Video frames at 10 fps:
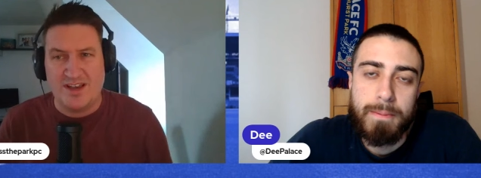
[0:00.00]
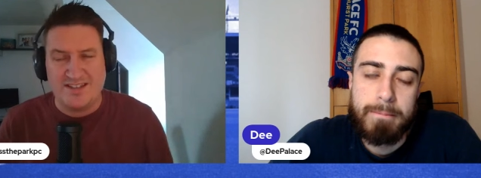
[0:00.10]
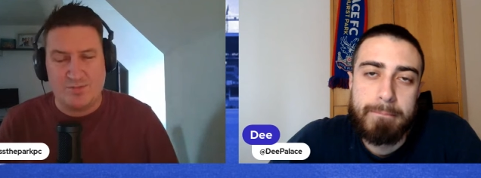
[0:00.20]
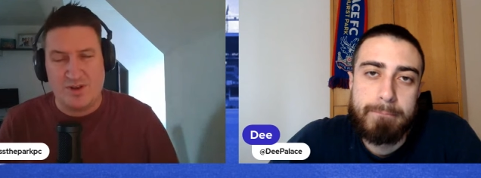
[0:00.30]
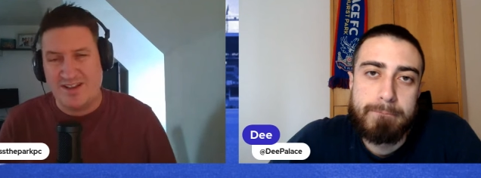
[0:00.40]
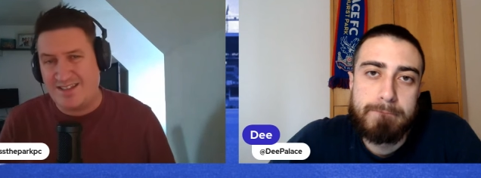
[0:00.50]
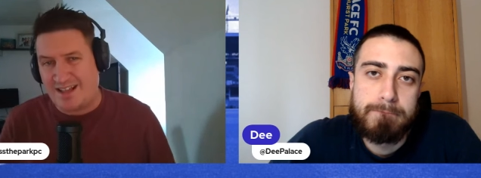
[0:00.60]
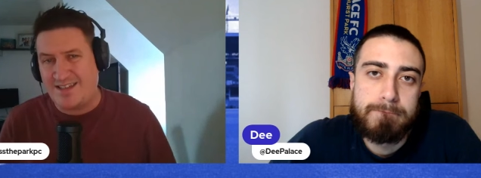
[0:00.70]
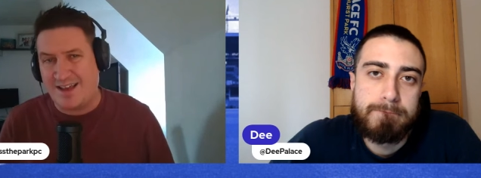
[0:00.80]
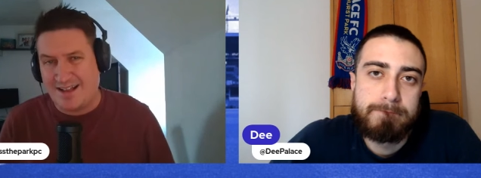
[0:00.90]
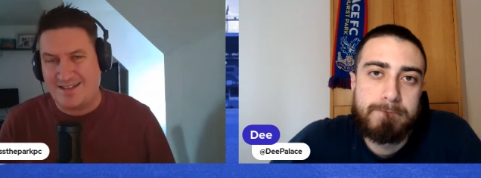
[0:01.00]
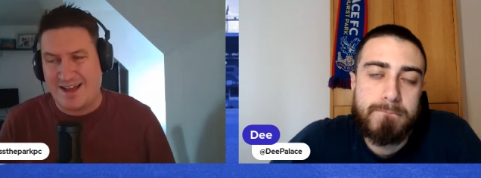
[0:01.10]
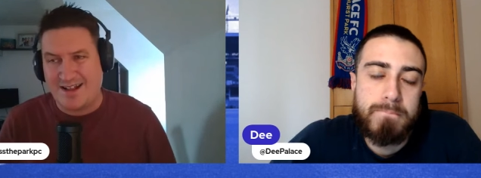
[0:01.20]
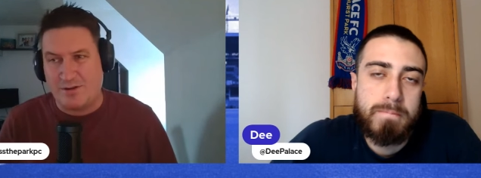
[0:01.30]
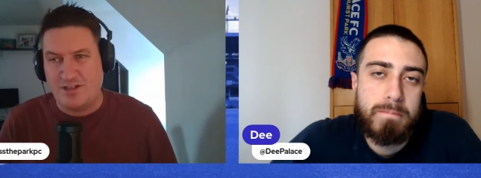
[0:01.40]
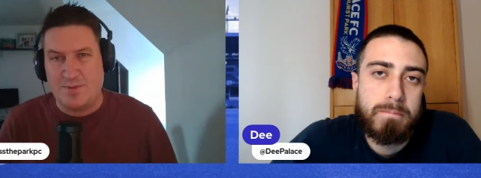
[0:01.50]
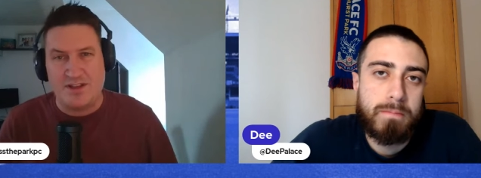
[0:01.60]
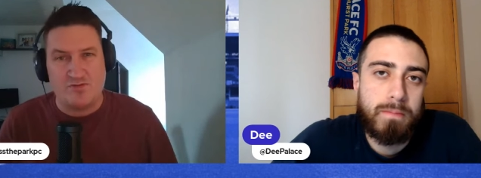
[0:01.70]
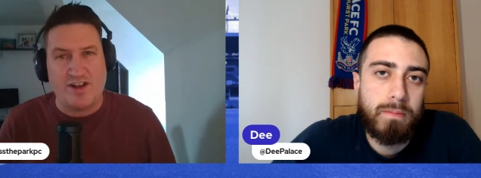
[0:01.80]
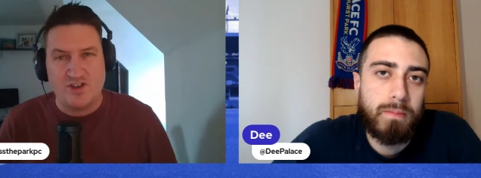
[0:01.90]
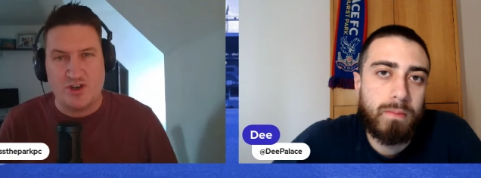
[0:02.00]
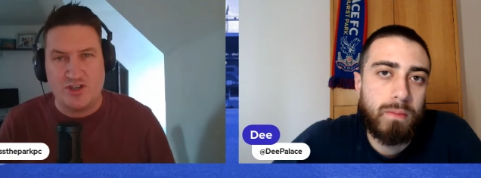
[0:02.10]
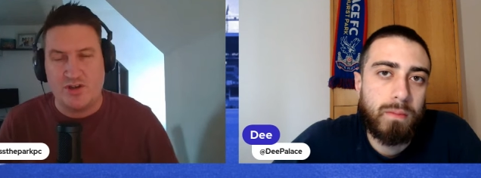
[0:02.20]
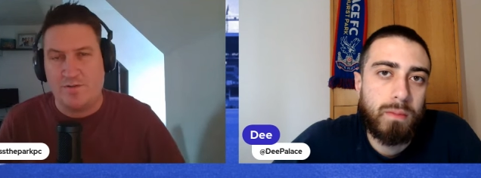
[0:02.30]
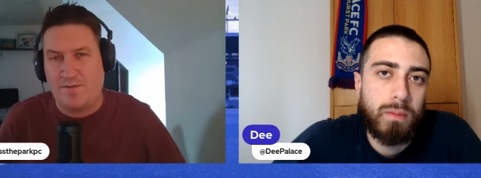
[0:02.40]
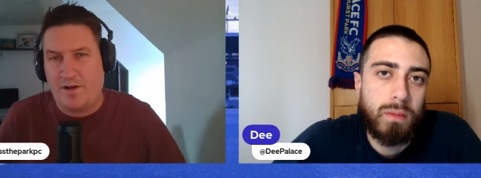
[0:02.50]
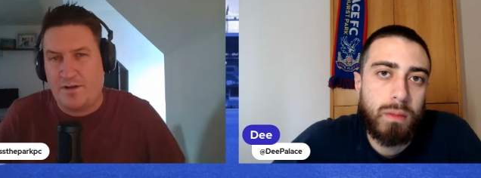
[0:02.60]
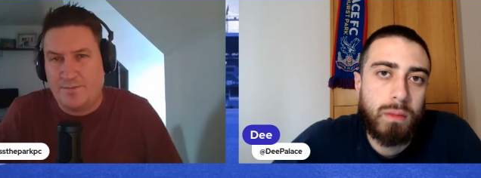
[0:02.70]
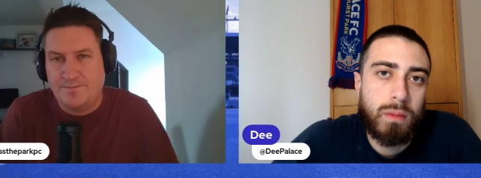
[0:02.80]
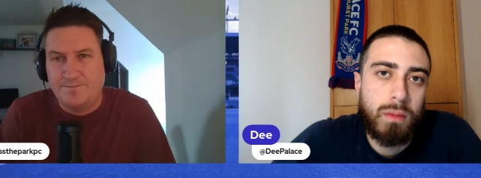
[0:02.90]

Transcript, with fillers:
Speaker 1: Is is that turning out to be the right choice so far?